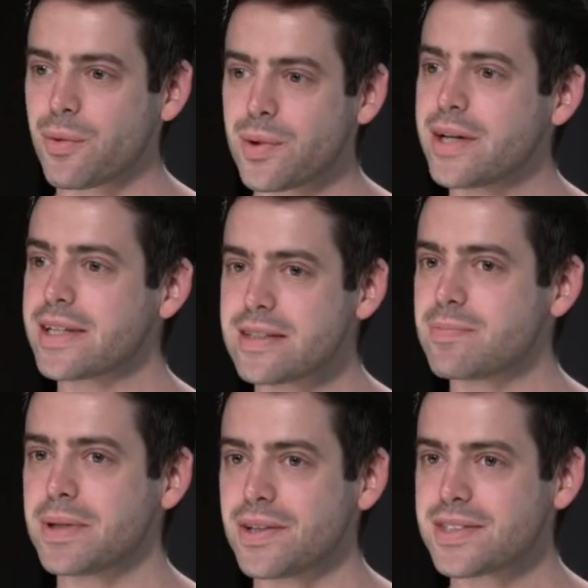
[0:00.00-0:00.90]
really
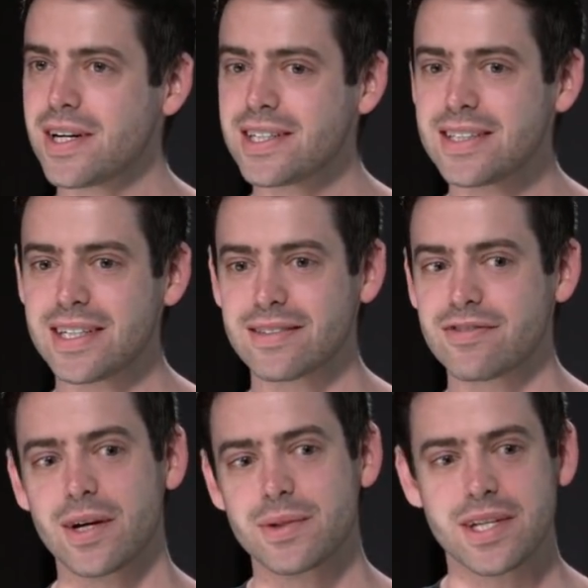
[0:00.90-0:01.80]
is built on is a
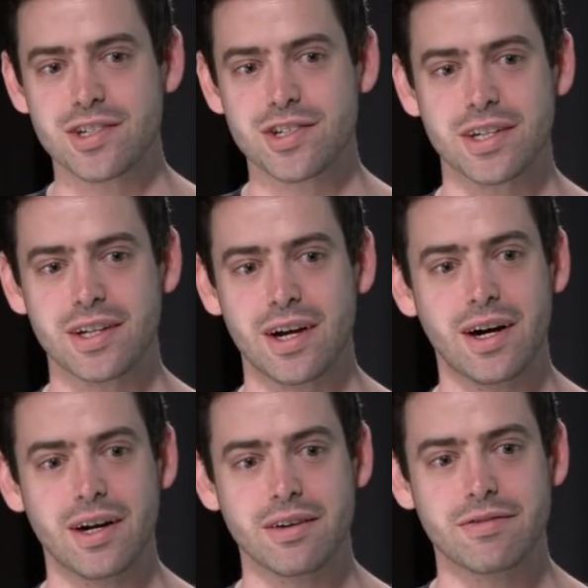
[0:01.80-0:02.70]
foundation
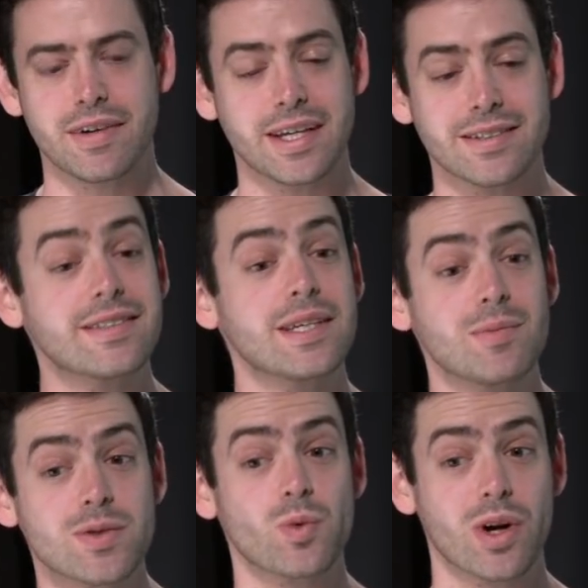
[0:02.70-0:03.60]
of a
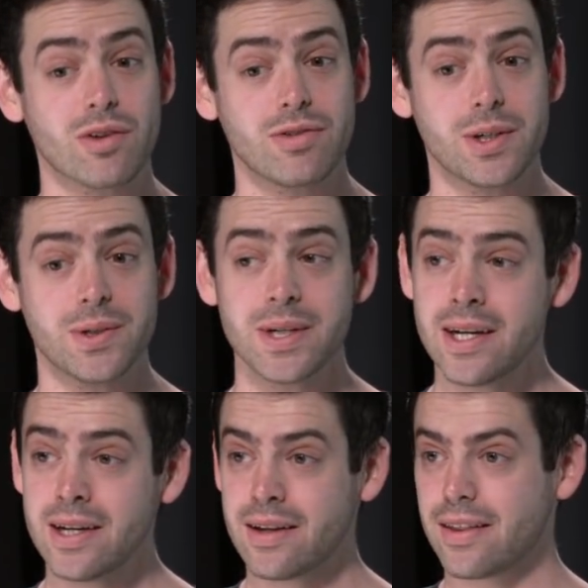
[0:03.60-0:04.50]
seamless workflow
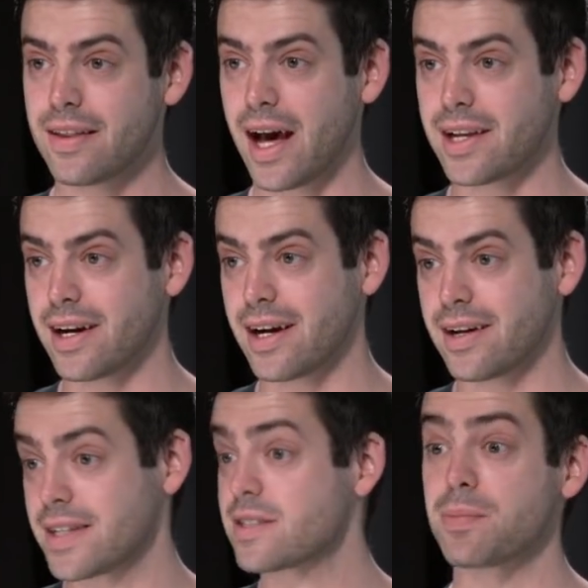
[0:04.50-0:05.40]
that
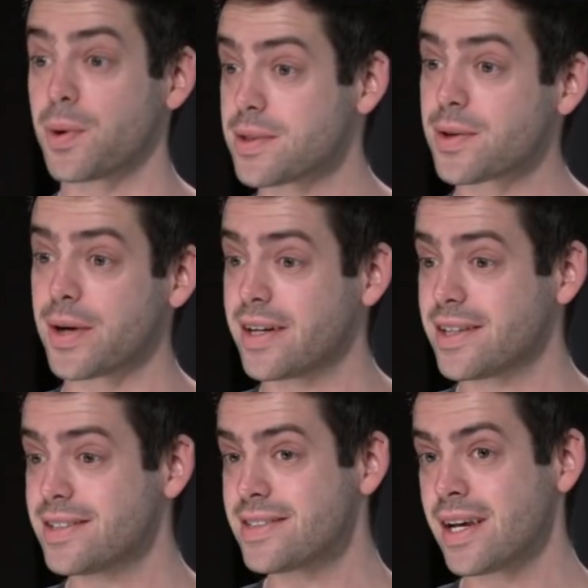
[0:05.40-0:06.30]
that supports
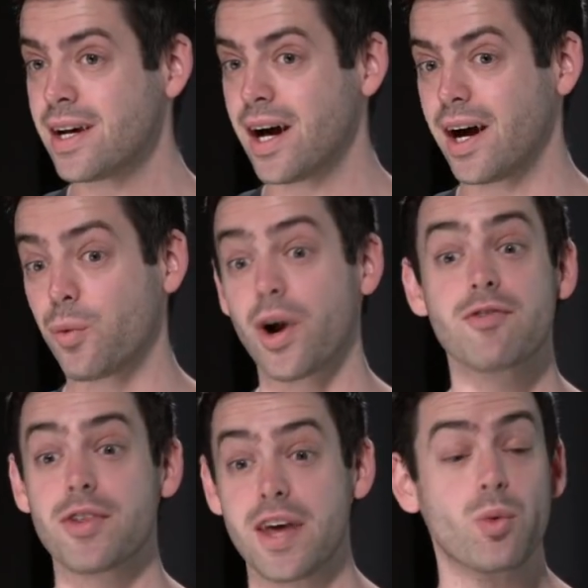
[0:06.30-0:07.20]
creators
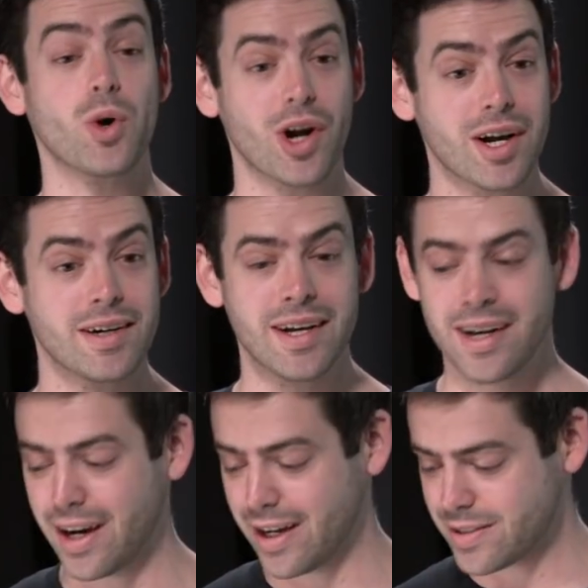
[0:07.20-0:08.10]
wherever they work.
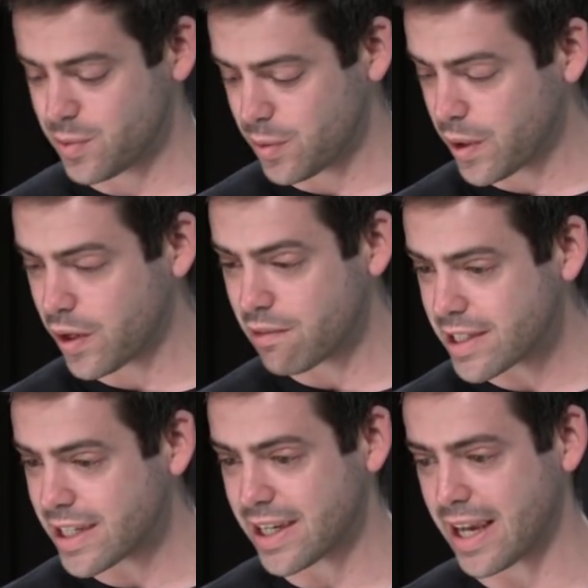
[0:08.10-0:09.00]
So when we were
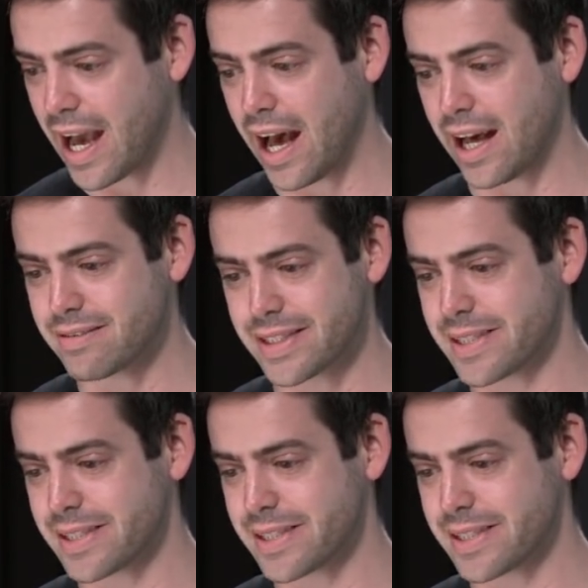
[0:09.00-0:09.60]
looking at